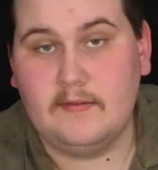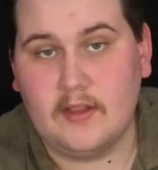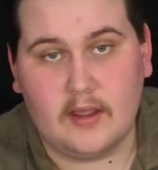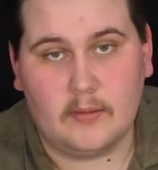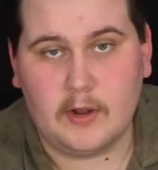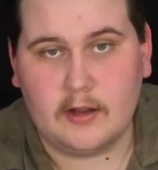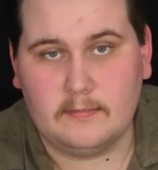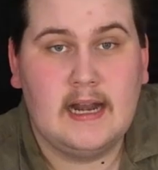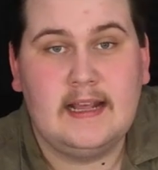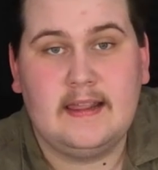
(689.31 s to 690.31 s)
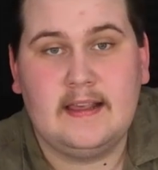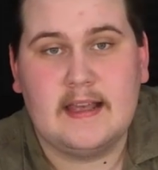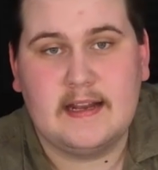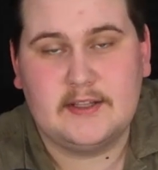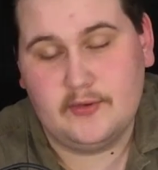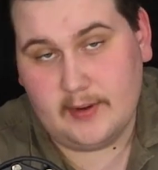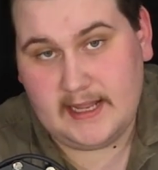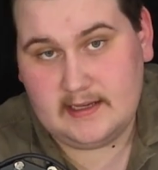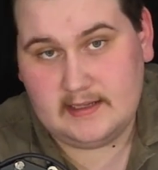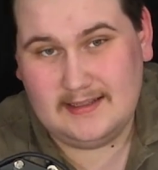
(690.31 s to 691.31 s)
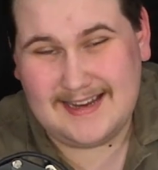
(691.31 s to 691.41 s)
even think about it. And I think that is great.